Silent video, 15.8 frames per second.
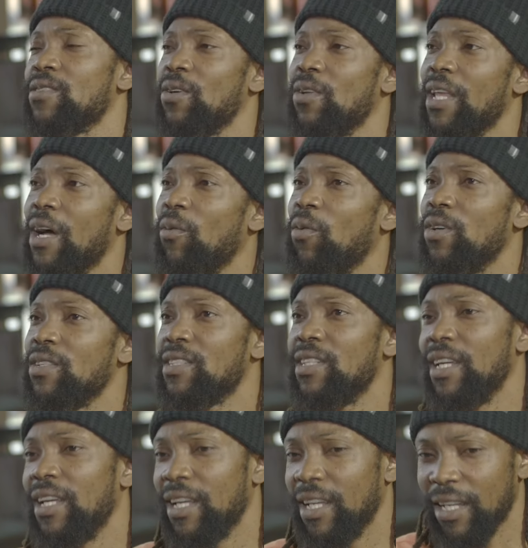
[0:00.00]
So, that was
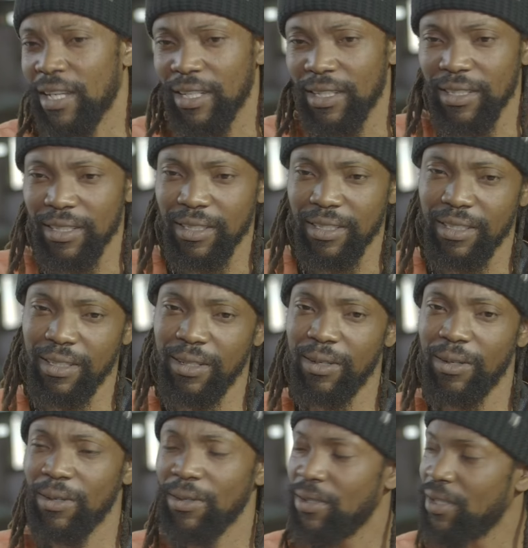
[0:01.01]
the, you
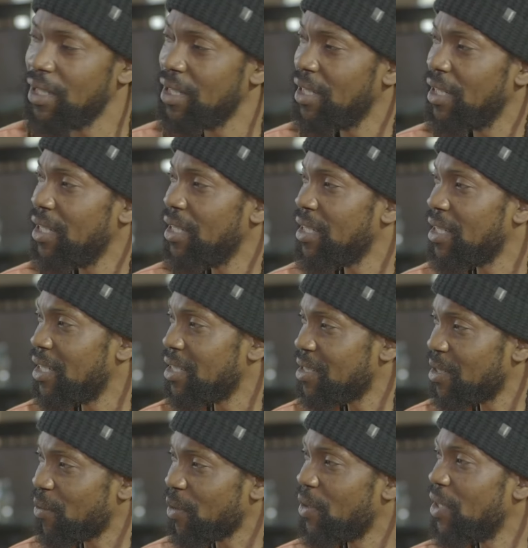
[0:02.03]
know, the
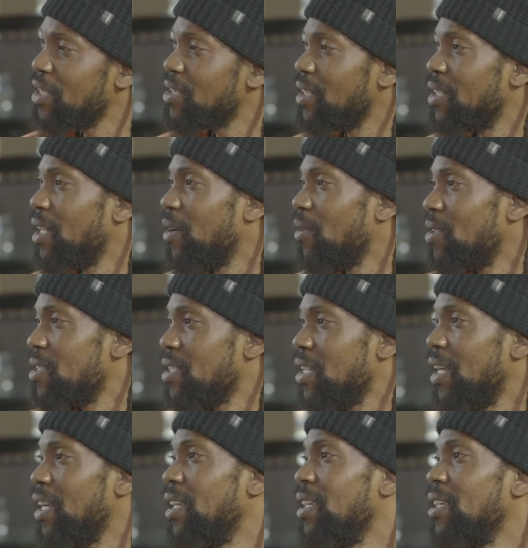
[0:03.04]
separation that was there.